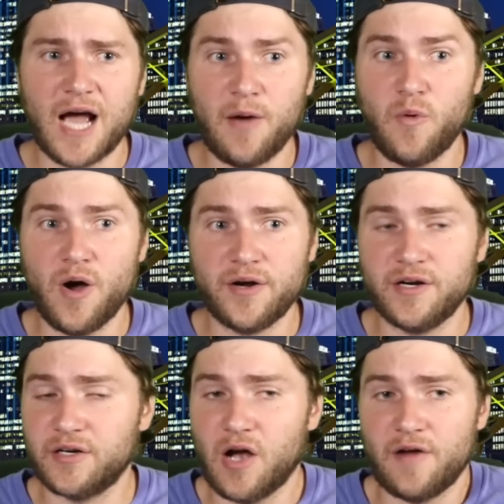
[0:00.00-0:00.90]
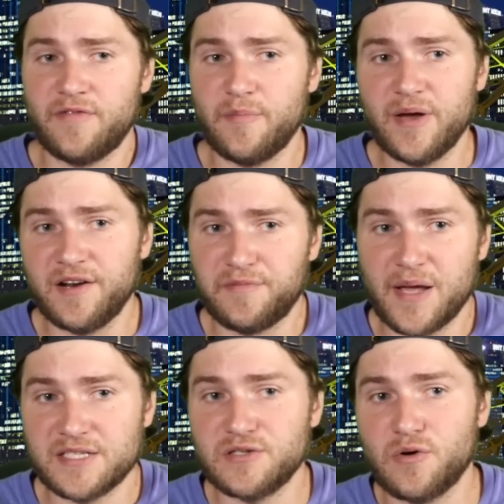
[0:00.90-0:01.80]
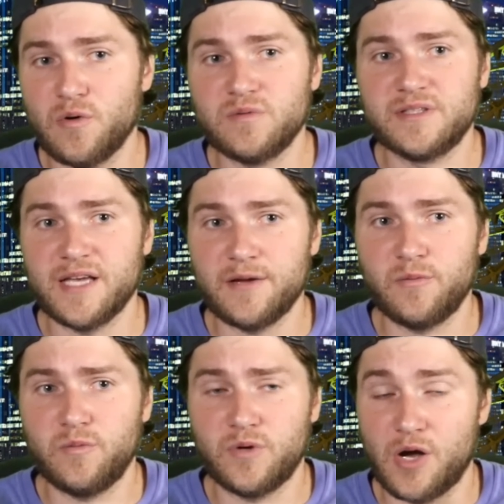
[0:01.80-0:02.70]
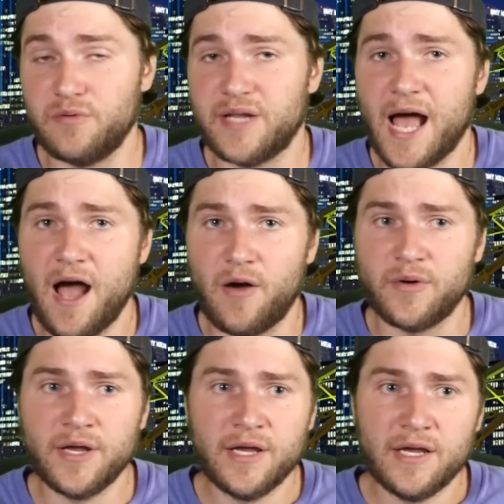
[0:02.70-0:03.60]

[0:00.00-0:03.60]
I wonder, God forbid, if Mason Cole did go down,